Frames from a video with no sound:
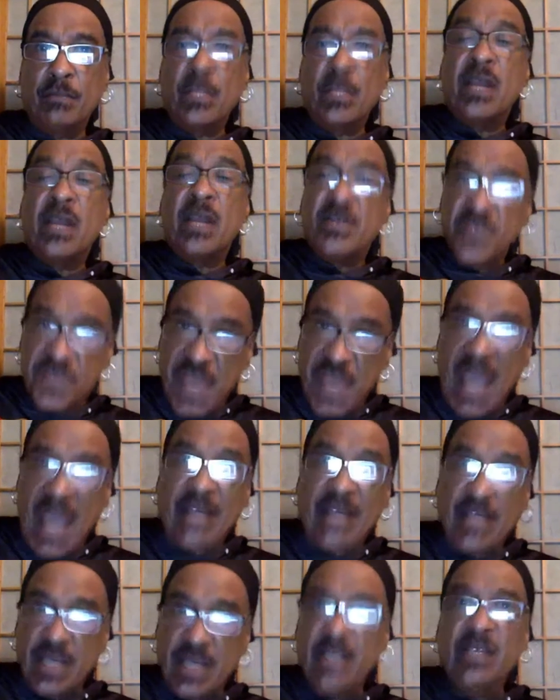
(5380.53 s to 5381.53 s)
That
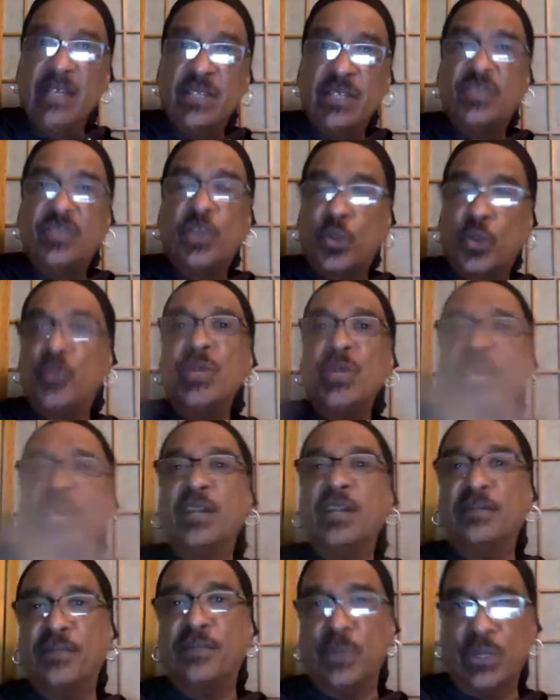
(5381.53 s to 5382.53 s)
is the creative
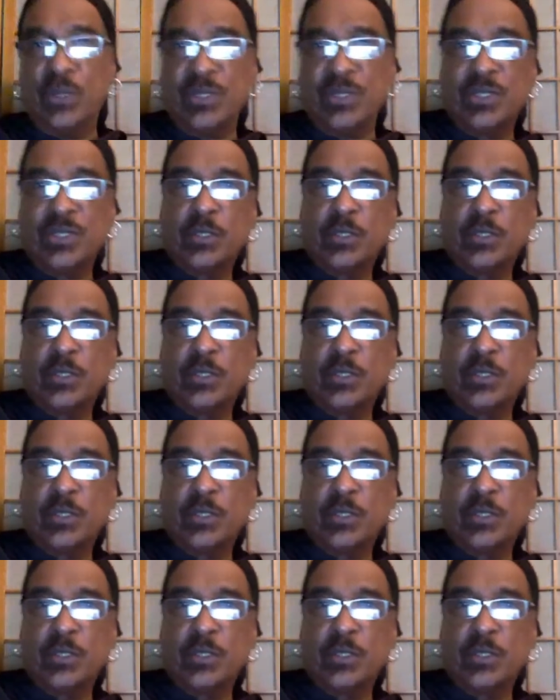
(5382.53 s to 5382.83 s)
force.